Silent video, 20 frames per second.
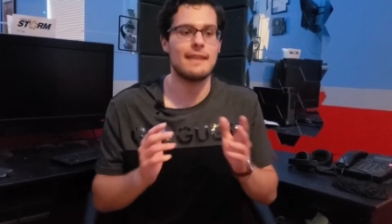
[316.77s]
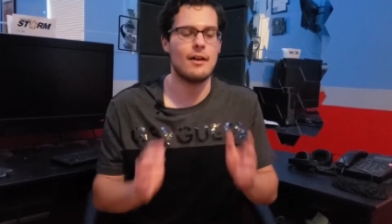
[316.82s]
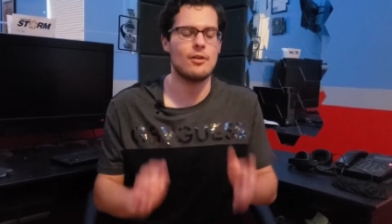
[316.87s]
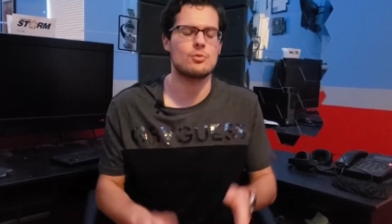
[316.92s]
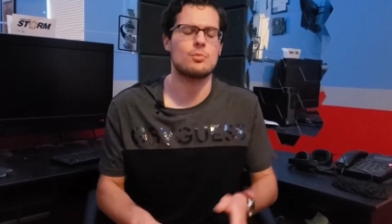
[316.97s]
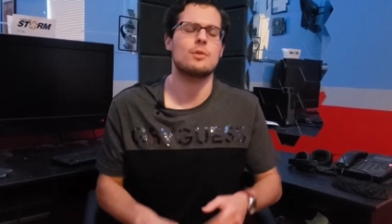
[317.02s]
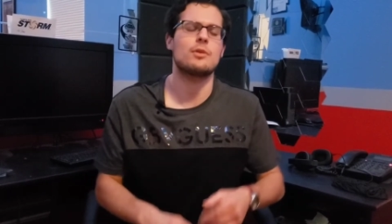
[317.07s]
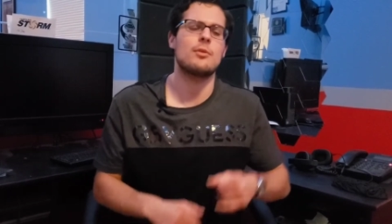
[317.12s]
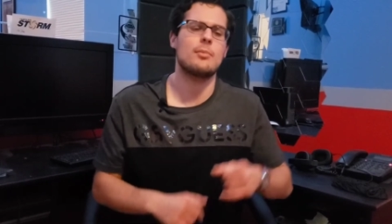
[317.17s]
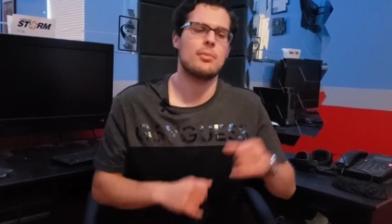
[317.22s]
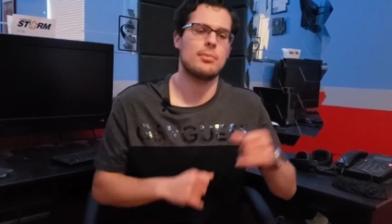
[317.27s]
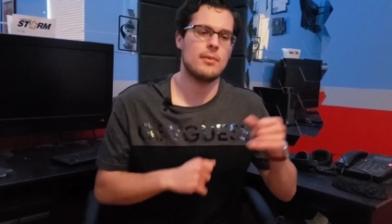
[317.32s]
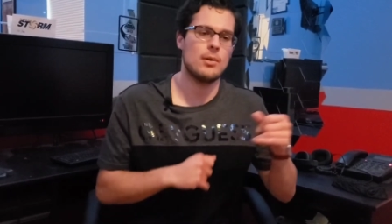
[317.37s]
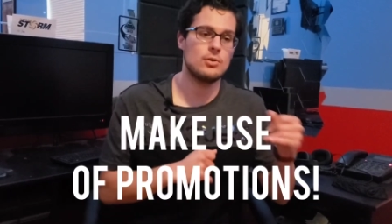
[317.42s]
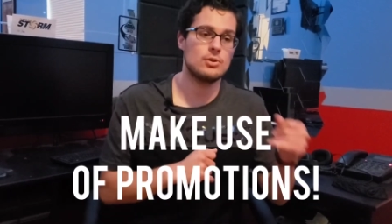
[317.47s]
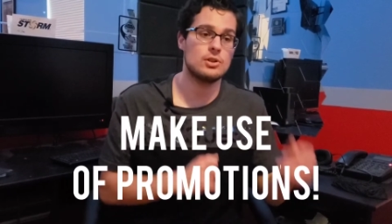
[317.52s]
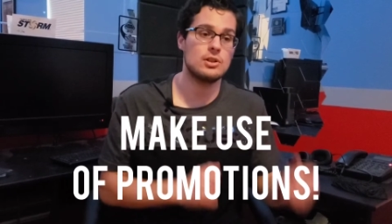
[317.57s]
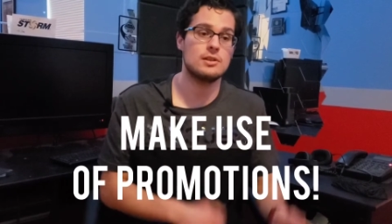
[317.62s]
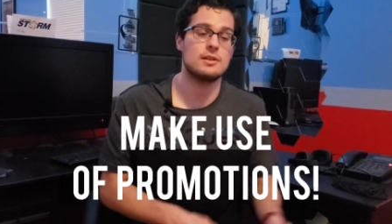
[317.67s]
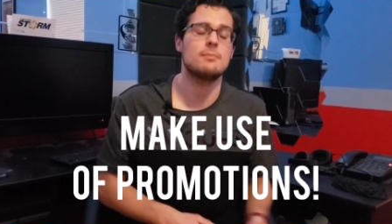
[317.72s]
That was with the
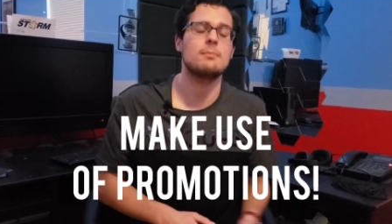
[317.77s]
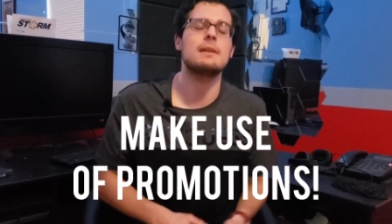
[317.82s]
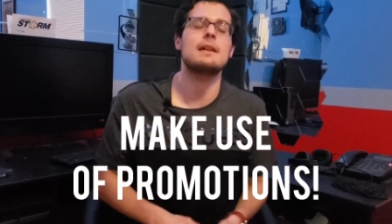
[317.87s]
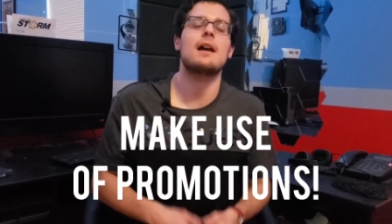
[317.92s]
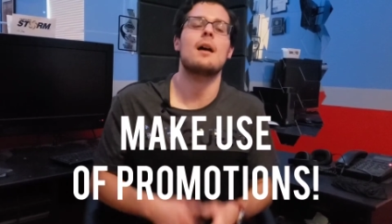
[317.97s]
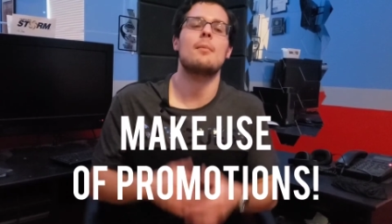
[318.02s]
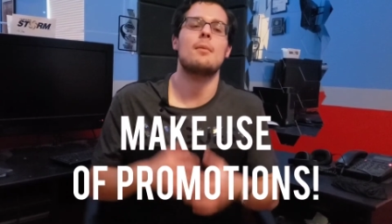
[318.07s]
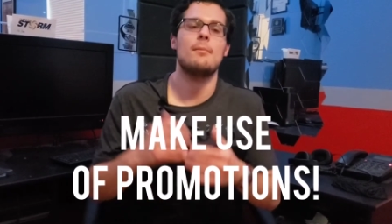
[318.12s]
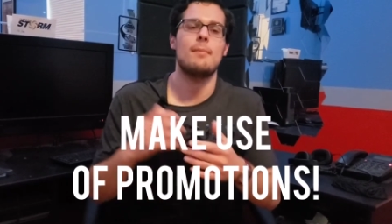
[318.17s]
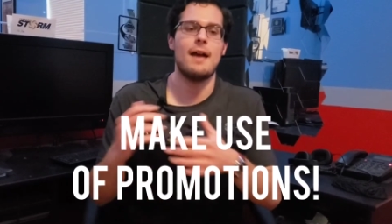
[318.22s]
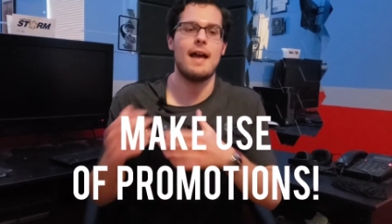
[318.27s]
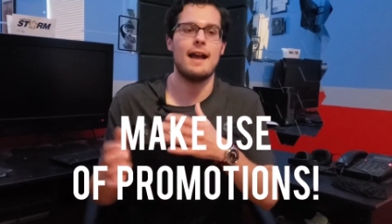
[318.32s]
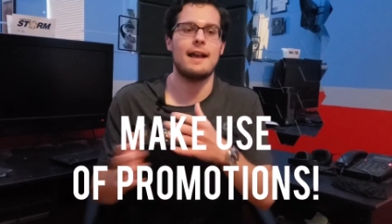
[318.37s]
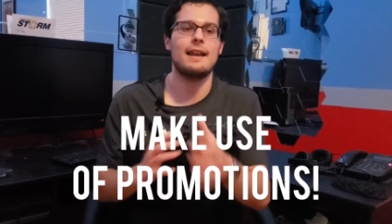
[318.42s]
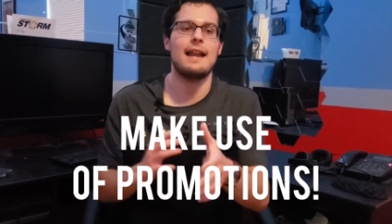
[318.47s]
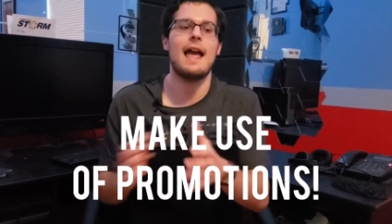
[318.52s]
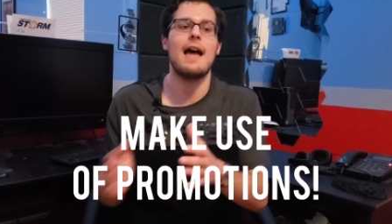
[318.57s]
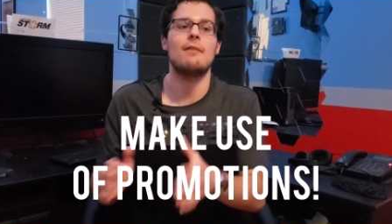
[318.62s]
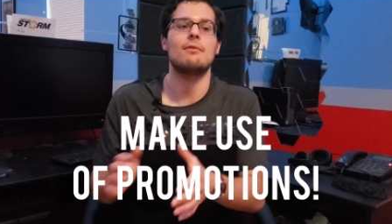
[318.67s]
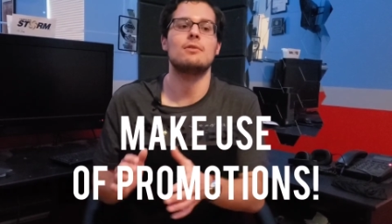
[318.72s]
promotions and me coming back
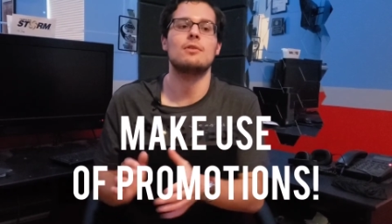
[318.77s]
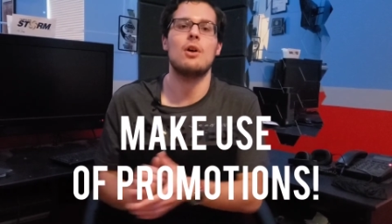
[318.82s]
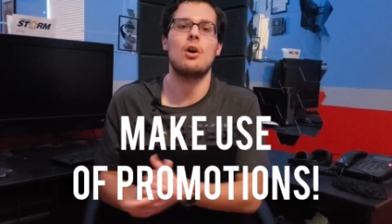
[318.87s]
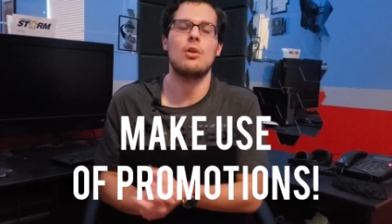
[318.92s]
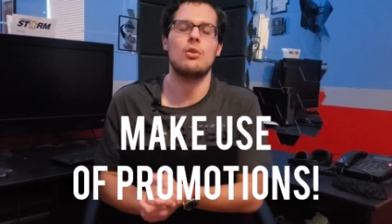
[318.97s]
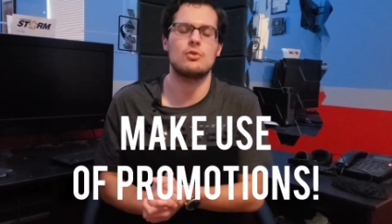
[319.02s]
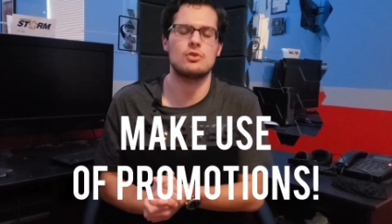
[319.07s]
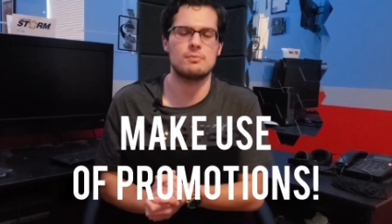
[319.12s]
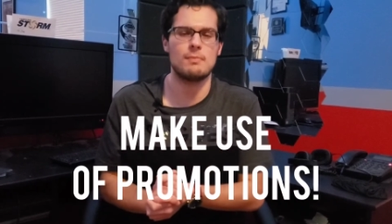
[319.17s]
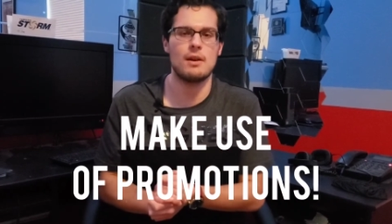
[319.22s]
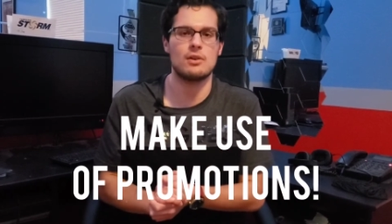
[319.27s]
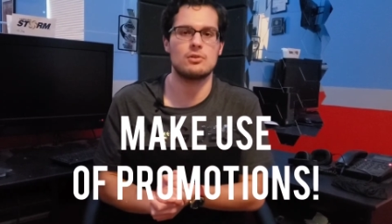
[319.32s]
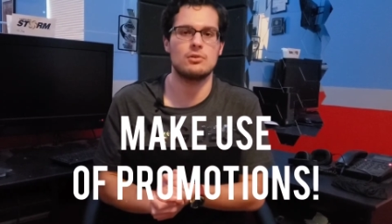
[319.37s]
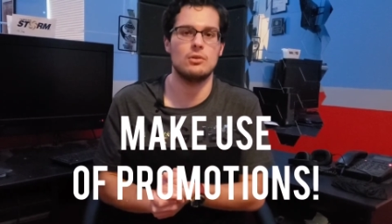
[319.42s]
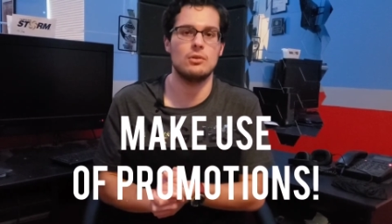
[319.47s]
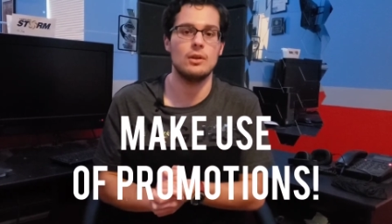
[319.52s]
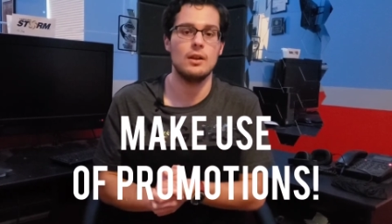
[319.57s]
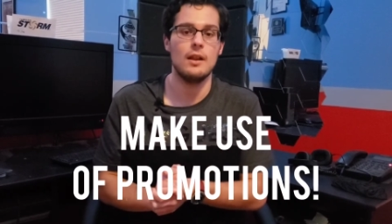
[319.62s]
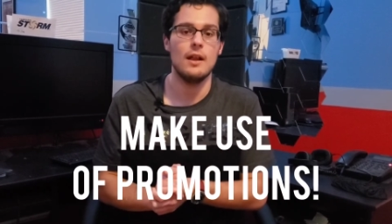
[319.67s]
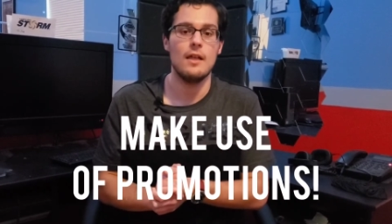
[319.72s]
and having all the
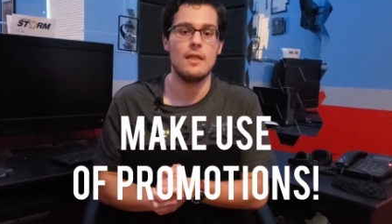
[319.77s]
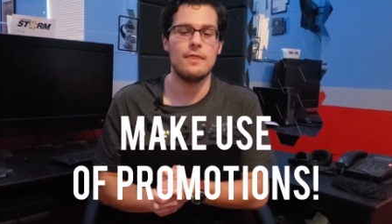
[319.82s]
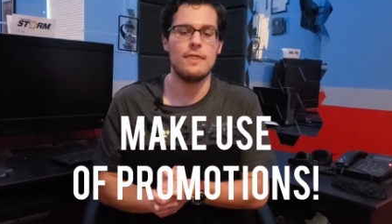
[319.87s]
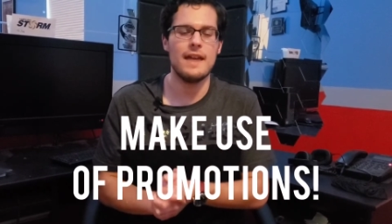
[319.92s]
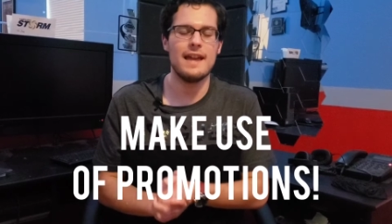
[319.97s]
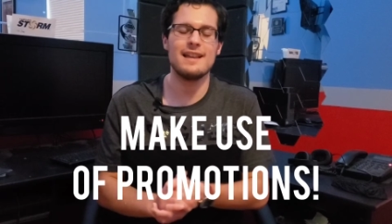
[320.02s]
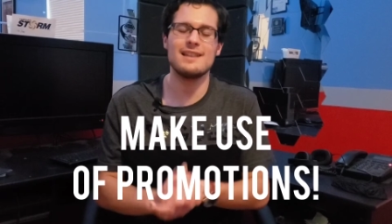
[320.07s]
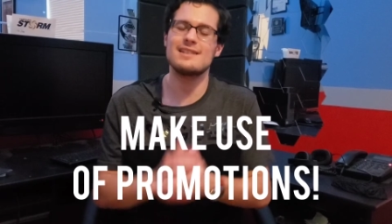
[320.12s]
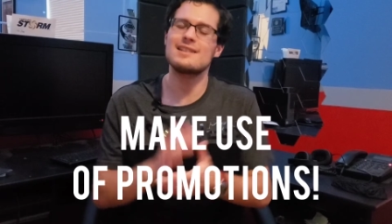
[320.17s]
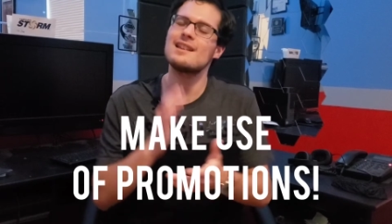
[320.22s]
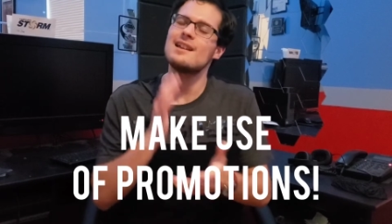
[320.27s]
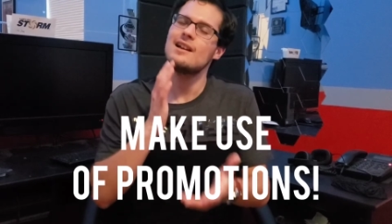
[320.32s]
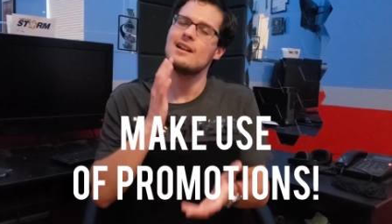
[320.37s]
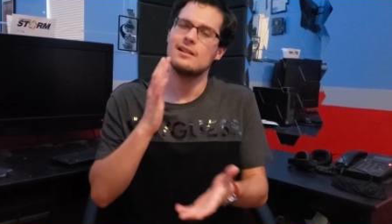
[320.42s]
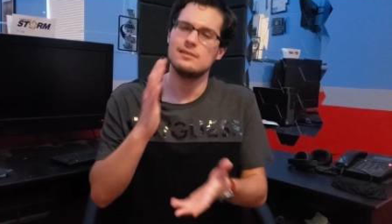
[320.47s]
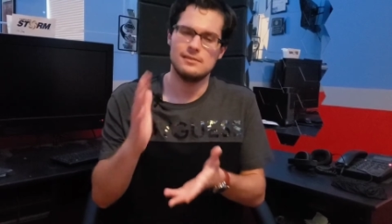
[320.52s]
special things.